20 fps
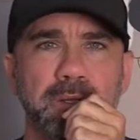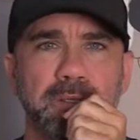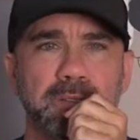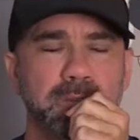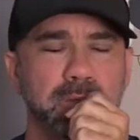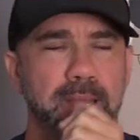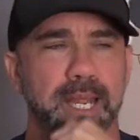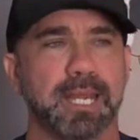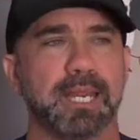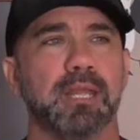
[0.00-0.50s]

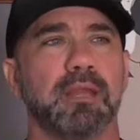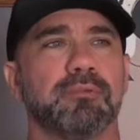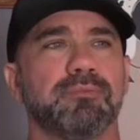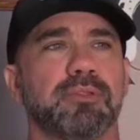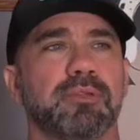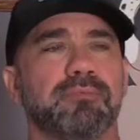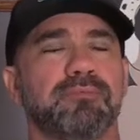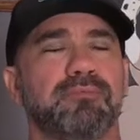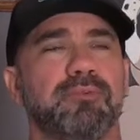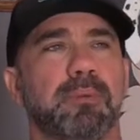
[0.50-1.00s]
So any
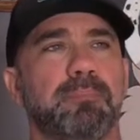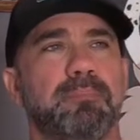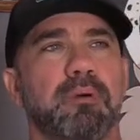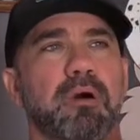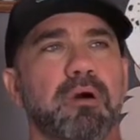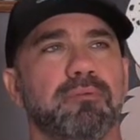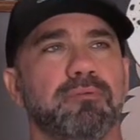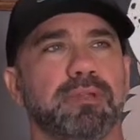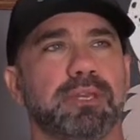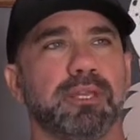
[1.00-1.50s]
of the
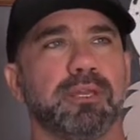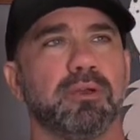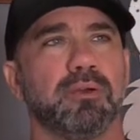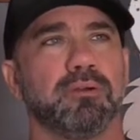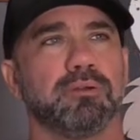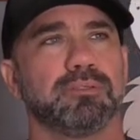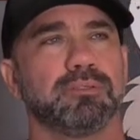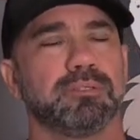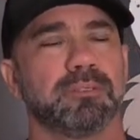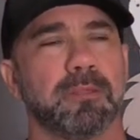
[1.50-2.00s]
football
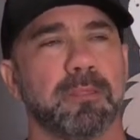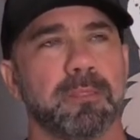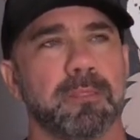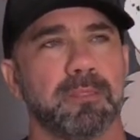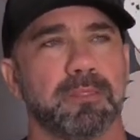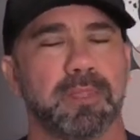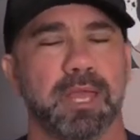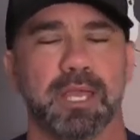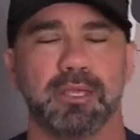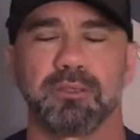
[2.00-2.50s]
videos
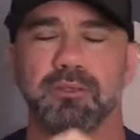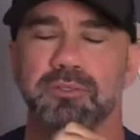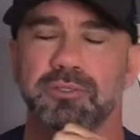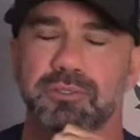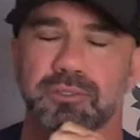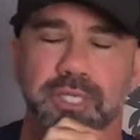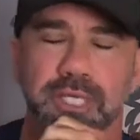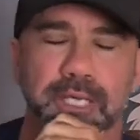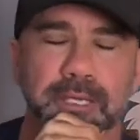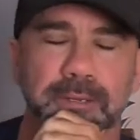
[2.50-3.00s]
that you
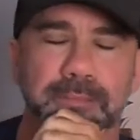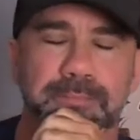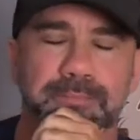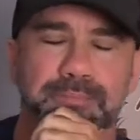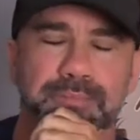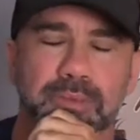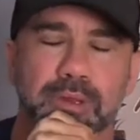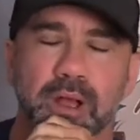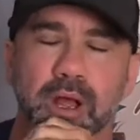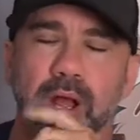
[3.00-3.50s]

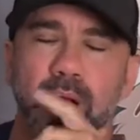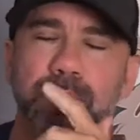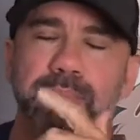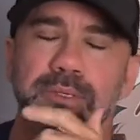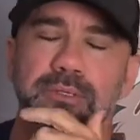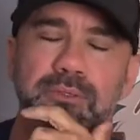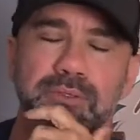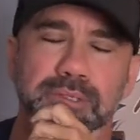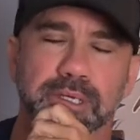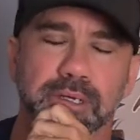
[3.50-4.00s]
see up
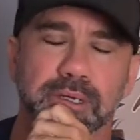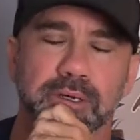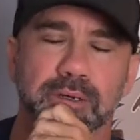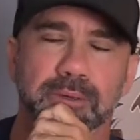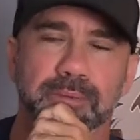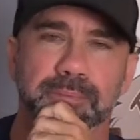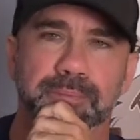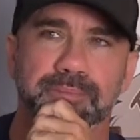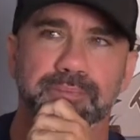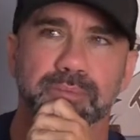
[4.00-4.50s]

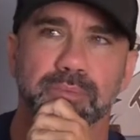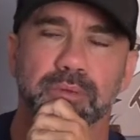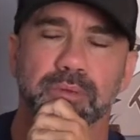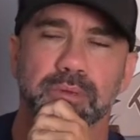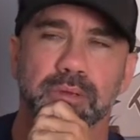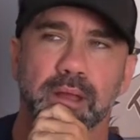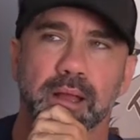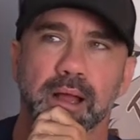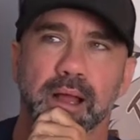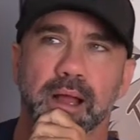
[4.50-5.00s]
until
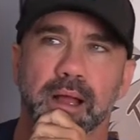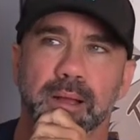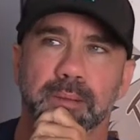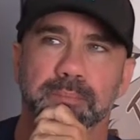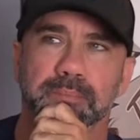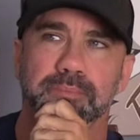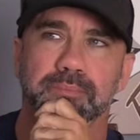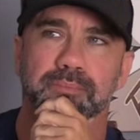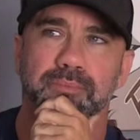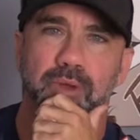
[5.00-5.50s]

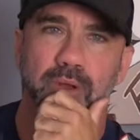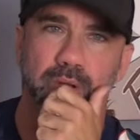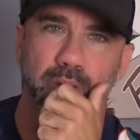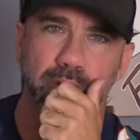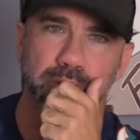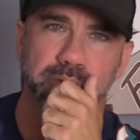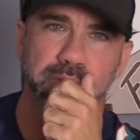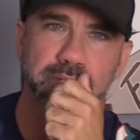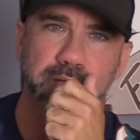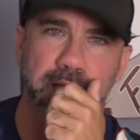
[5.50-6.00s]
the
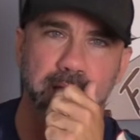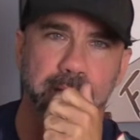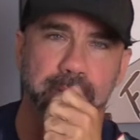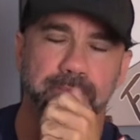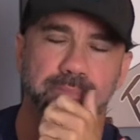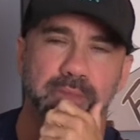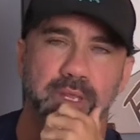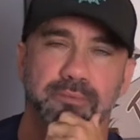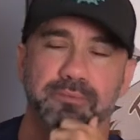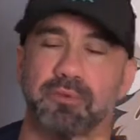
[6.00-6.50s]
Colts
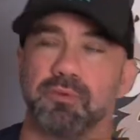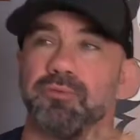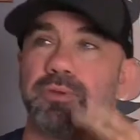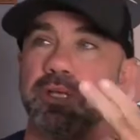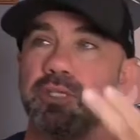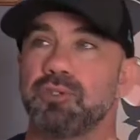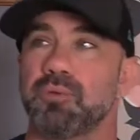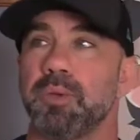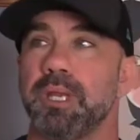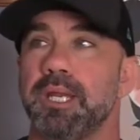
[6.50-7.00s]
game, if you
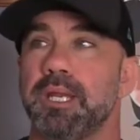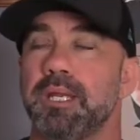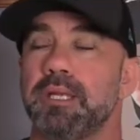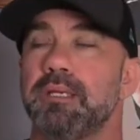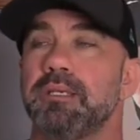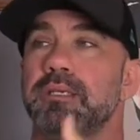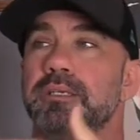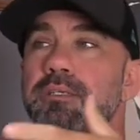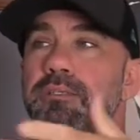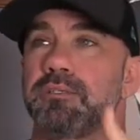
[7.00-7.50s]
retweet
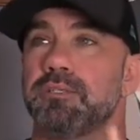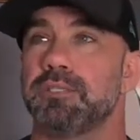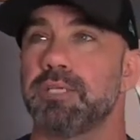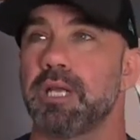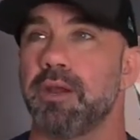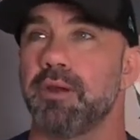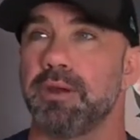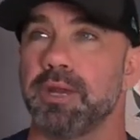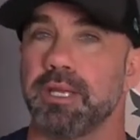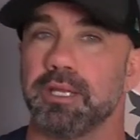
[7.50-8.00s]
it and
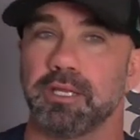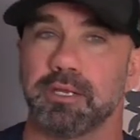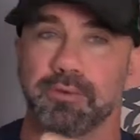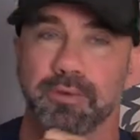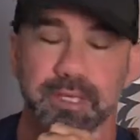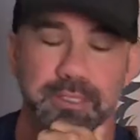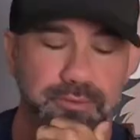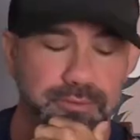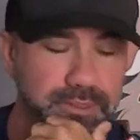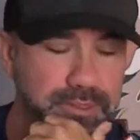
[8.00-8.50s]
share it,
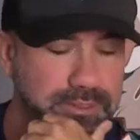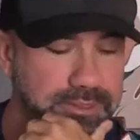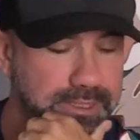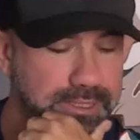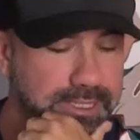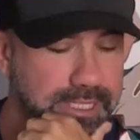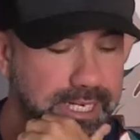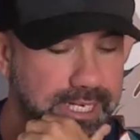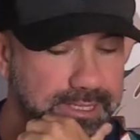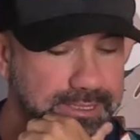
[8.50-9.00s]
you're entered into
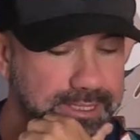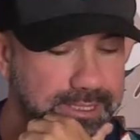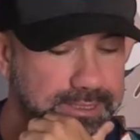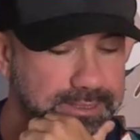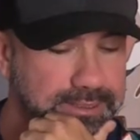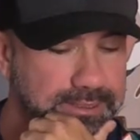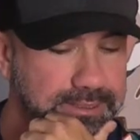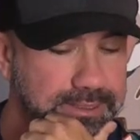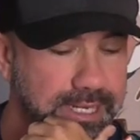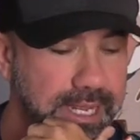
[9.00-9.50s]
the contest.